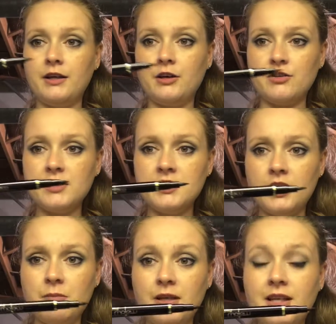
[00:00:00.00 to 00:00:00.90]
here's the
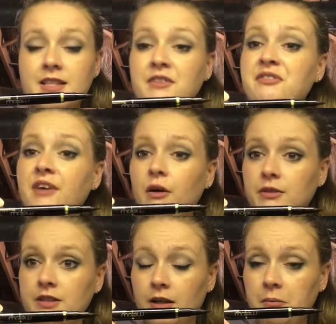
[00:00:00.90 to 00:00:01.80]
tip. It is a
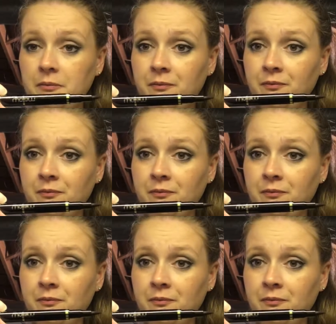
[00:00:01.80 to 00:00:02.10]
felt tip.